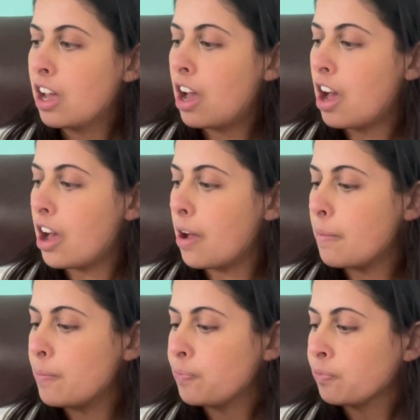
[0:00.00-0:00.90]

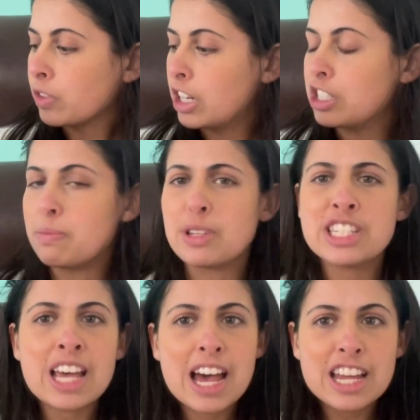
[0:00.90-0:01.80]
There's a
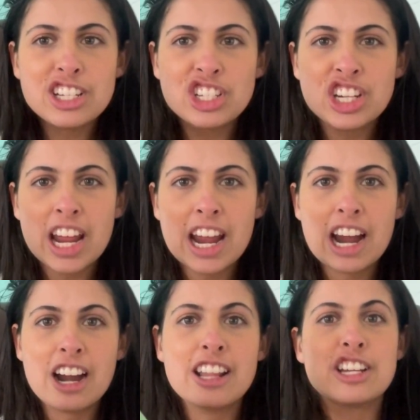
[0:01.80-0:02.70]
massage
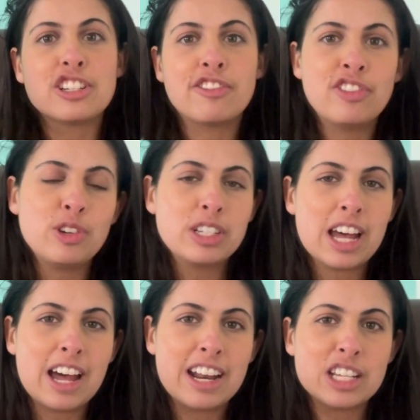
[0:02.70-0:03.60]
chair, there's a
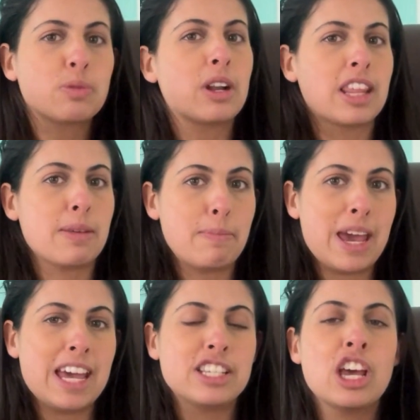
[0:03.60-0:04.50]
futon as one of the
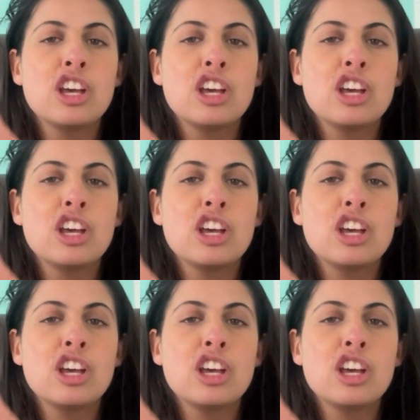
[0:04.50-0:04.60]
beds.